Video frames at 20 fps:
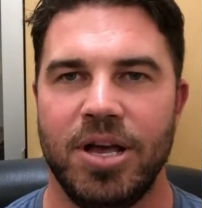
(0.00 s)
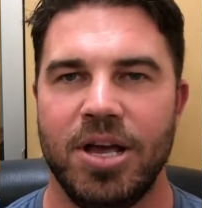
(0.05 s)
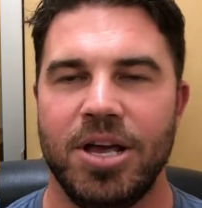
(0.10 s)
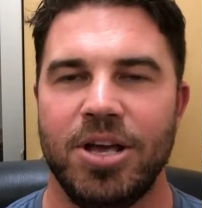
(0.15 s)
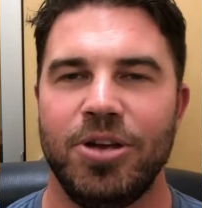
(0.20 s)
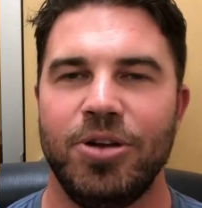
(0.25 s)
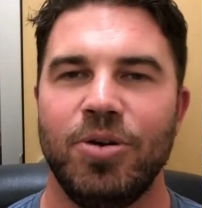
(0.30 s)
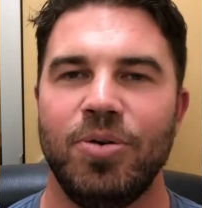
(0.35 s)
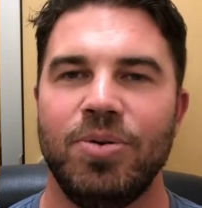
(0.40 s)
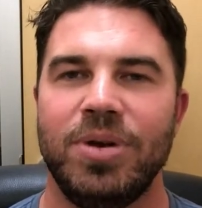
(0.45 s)

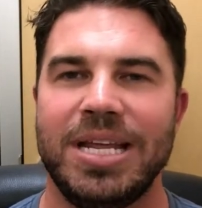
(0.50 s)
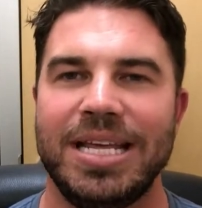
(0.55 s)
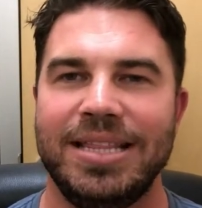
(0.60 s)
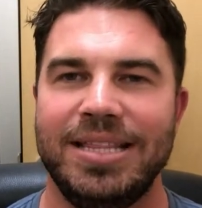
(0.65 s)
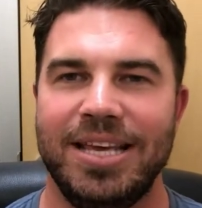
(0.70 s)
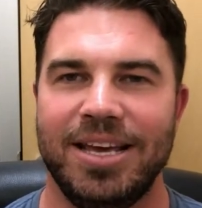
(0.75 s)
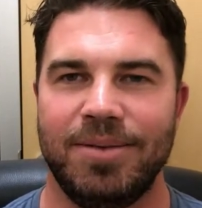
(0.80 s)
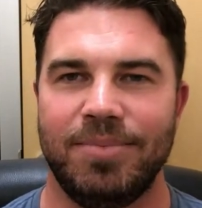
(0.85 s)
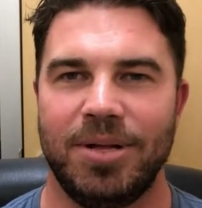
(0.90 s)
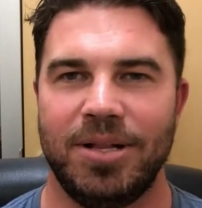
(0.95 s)
You don't need the
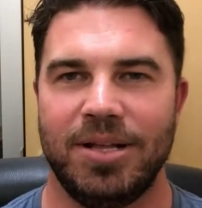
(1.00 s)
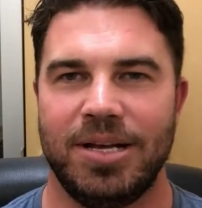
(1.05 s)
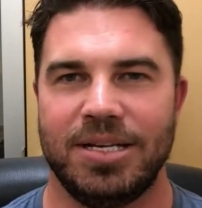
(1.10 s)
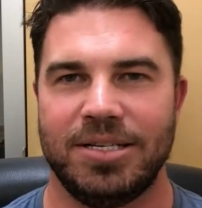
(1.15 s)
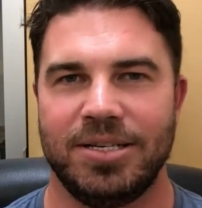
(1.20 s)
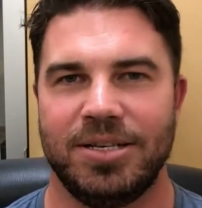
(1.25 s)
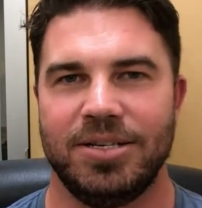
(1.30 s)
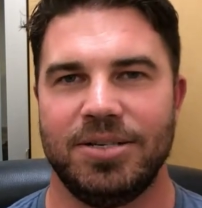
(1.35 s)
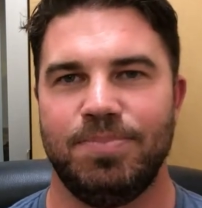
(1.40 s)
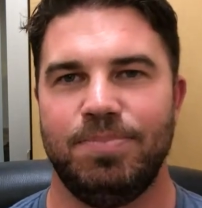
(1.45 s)
MLS
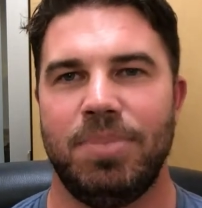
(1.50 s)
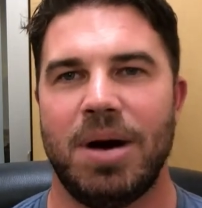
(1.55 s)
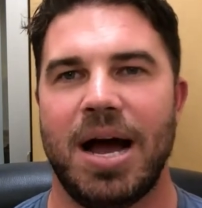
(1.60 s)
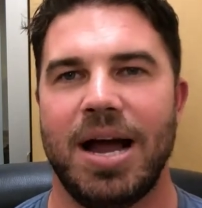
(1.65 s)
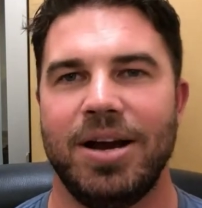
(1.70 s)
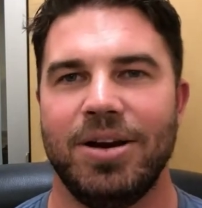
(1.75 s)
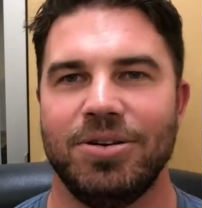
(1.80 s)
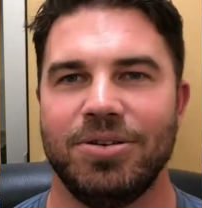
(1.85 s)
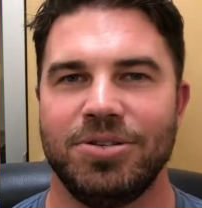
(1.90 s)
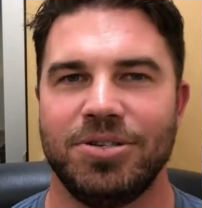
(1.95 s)
because
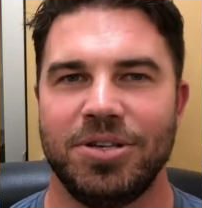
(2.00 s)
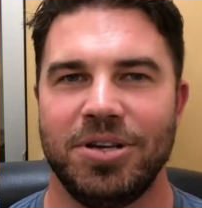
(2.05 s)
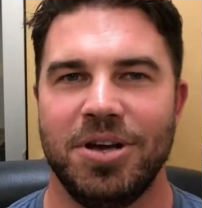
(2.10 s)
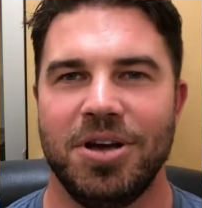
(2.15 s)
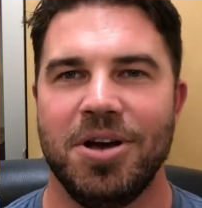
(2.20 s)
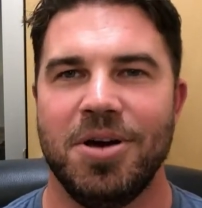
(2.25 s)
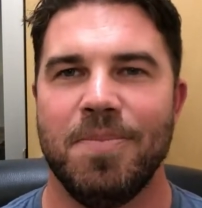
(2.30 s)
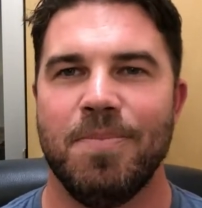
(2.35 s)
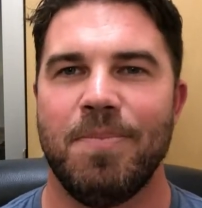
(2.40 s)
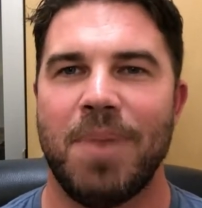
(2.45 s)
buyers
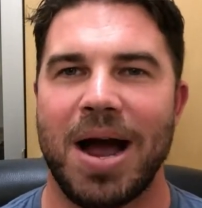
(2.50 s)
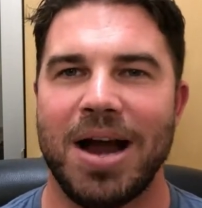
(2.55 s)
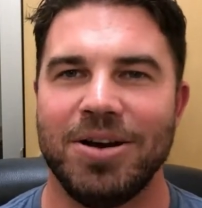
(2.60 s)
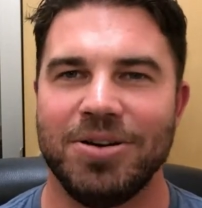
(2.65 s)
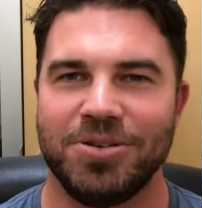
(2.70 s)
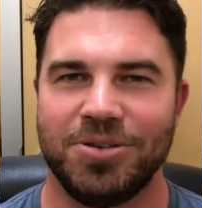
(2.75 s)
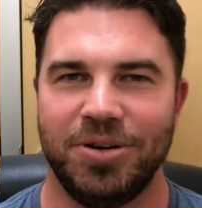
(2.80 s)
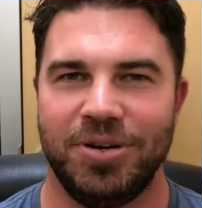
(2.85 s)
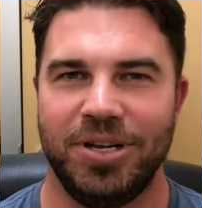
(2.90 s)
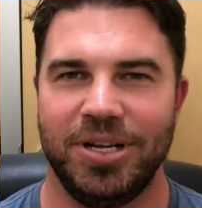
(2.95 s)

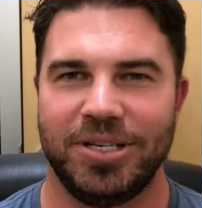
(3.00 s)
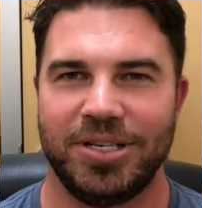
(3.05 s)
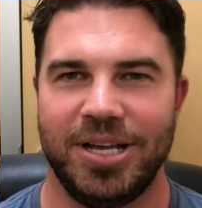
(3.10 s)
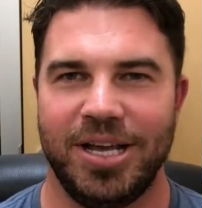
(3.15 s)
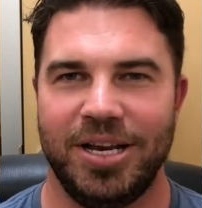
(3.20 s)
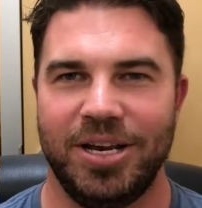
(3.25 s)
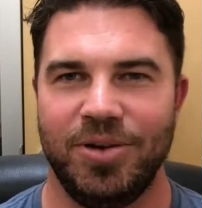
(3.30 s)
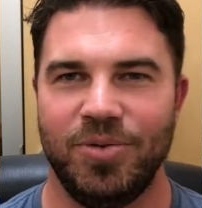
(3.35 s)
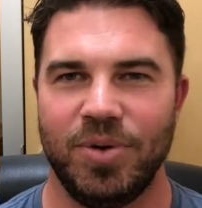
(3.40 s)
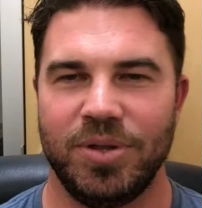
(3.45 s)
are
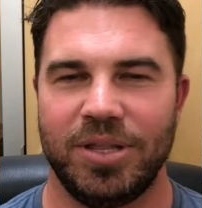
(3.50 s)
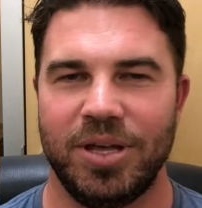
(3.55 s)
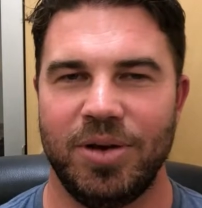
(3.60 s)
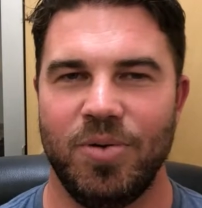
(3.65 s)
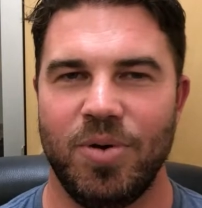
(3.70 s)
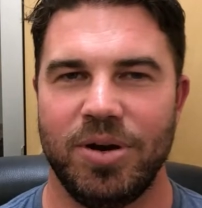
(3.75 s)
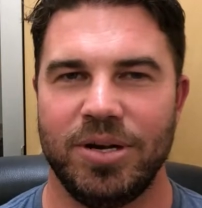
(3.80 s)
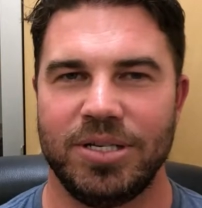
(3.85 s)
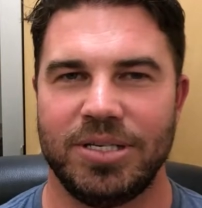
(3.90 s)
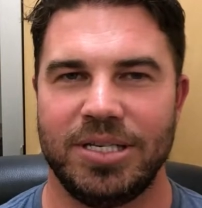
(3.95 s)
dictating what they want
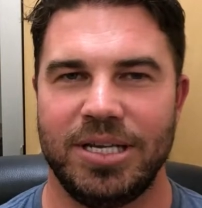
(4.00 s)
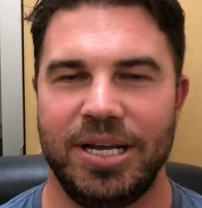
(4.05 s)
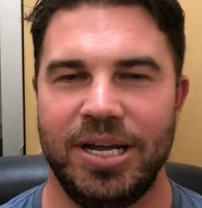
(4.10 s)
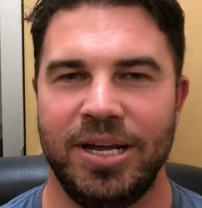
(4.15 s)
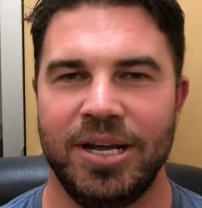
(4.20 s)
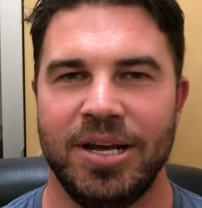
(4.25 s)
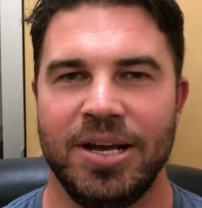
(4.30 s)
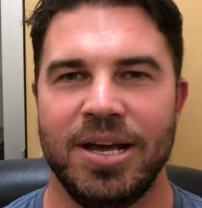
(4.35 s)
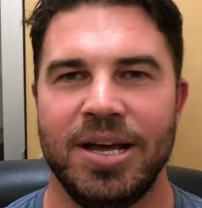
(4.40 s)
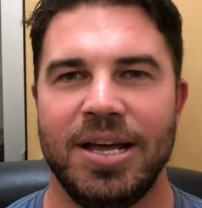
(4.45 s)
to see,
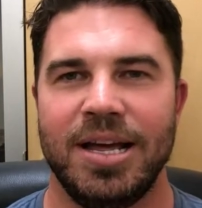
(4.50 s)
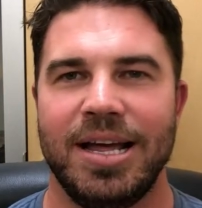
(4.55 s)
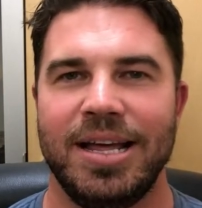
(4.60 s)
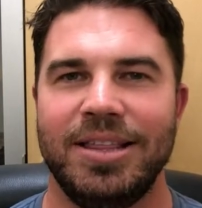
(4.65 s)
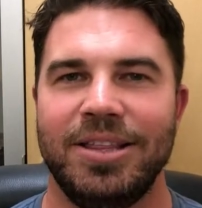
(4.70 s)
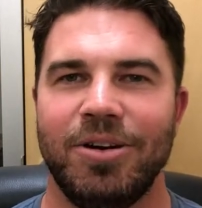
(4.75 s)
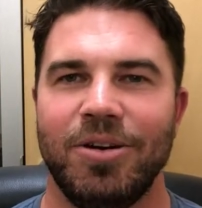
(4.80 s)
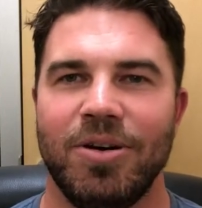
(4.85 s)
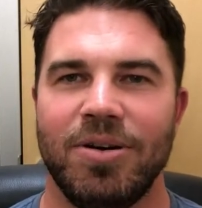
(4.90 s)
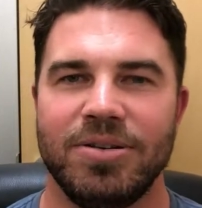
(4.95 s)
and
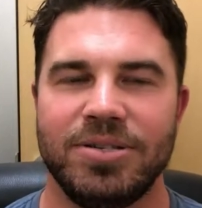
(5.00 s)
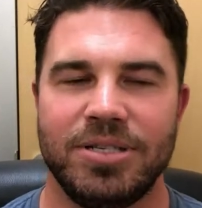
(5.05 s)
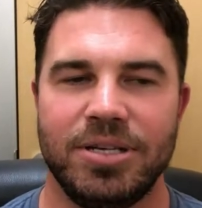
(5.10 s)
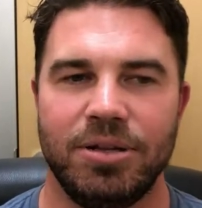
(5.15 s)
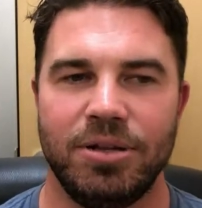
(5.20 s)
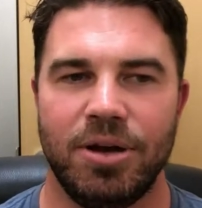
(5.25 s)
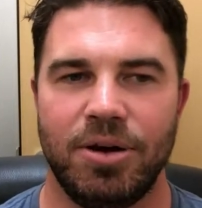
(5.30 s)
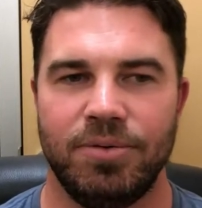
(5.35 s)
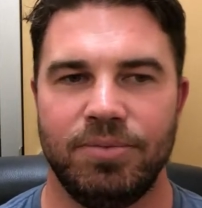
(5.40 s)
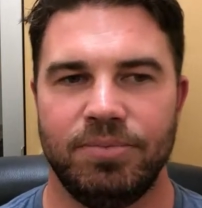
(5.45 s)
they're on Zillow.